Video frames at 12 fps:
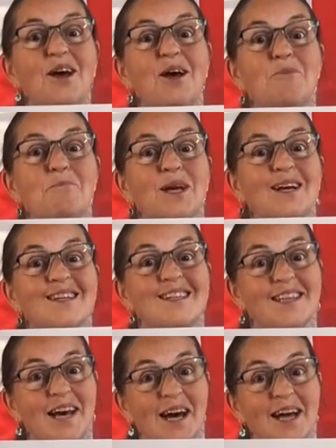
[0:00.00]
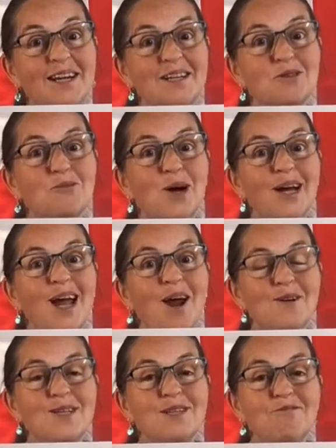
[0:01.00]
because that is what carries
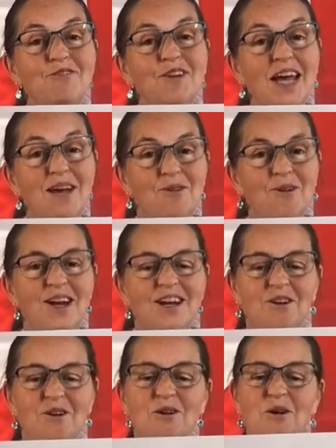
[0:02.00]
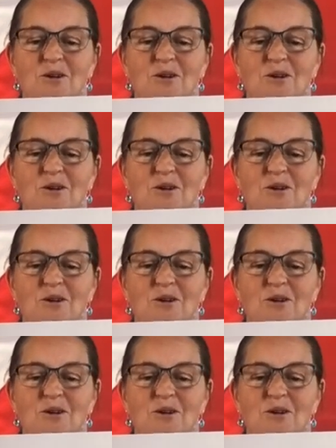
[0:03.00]
the flavor in your cocoa